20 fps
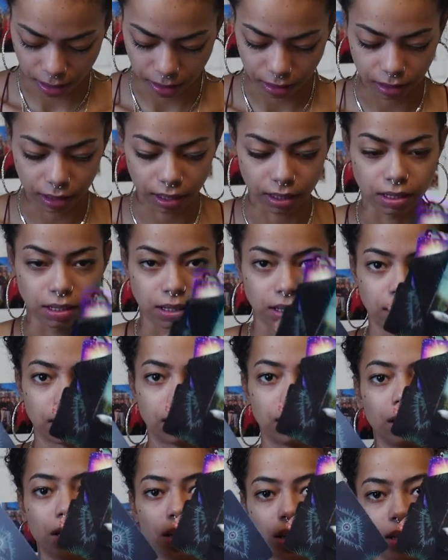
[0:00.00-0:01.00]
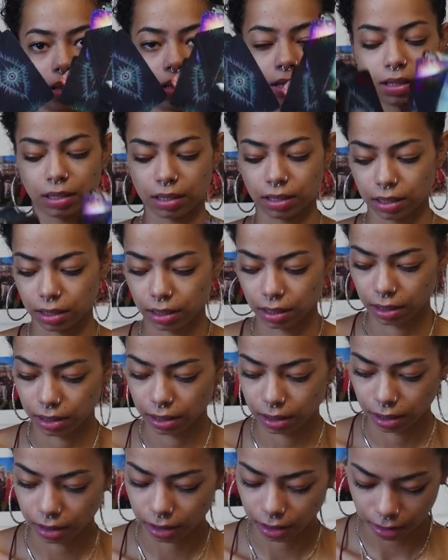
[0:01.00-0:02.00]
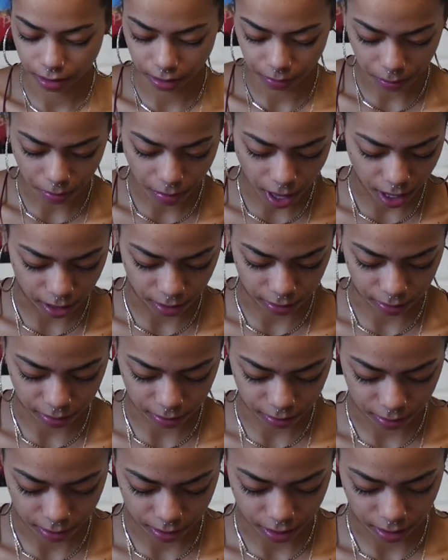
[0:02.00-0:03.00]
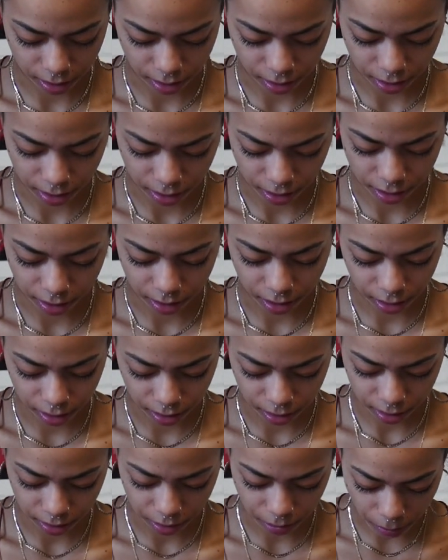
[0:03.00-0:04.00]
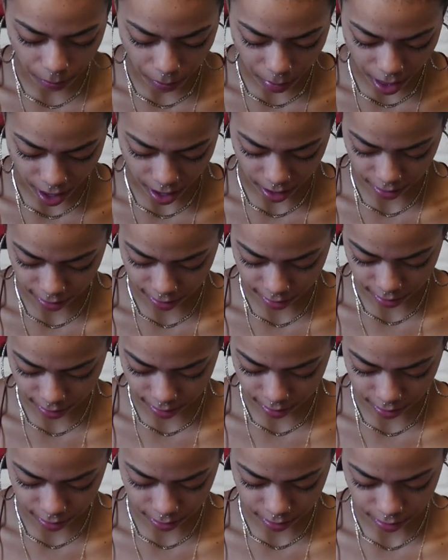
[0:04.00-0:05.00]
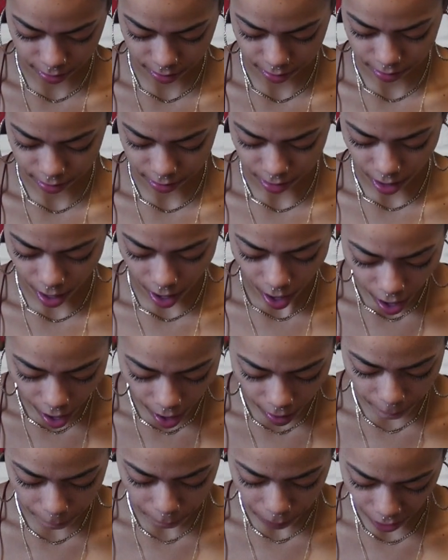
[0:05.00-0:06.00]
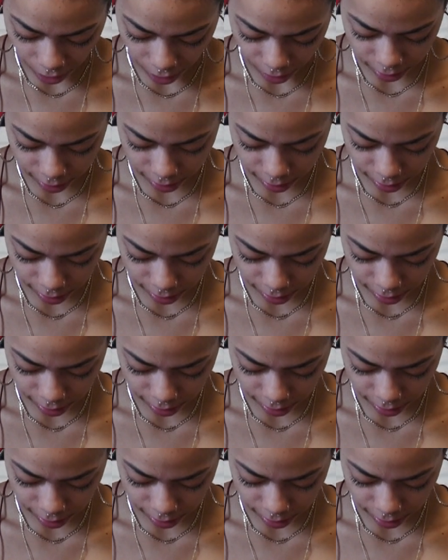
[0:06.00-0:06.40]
Look at this. Look at this. Mess. Mess. A mess.